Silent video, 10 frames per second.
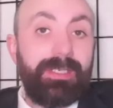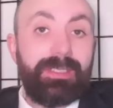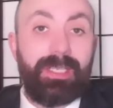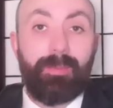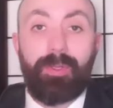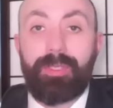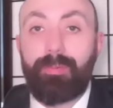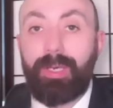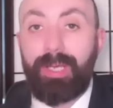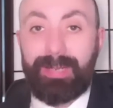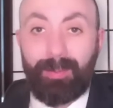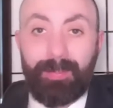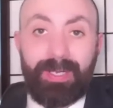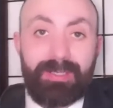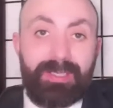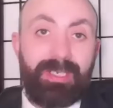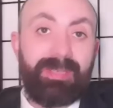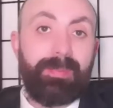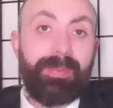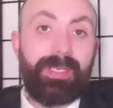So they want the reliable parts of the
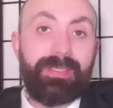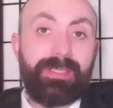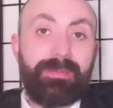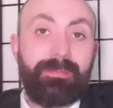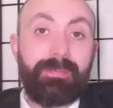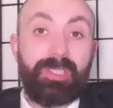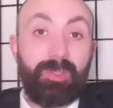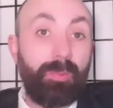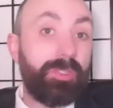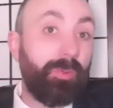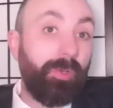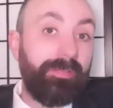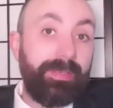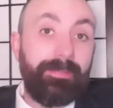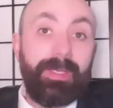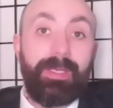Labour Party, which is almost all of it,